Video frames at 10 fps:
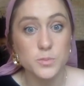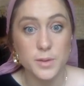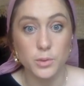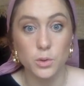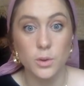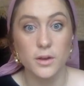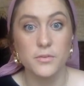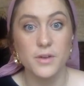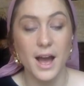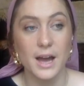people who
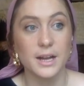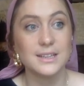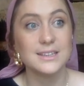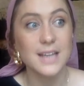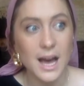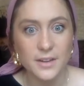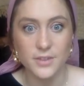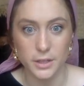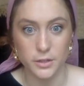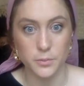have had a lot of
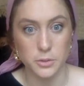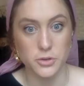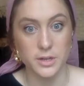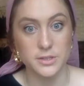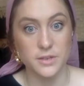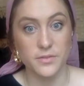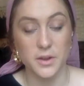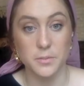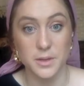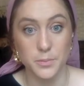negative portrayals of
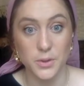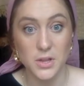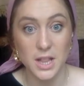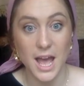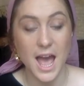their people,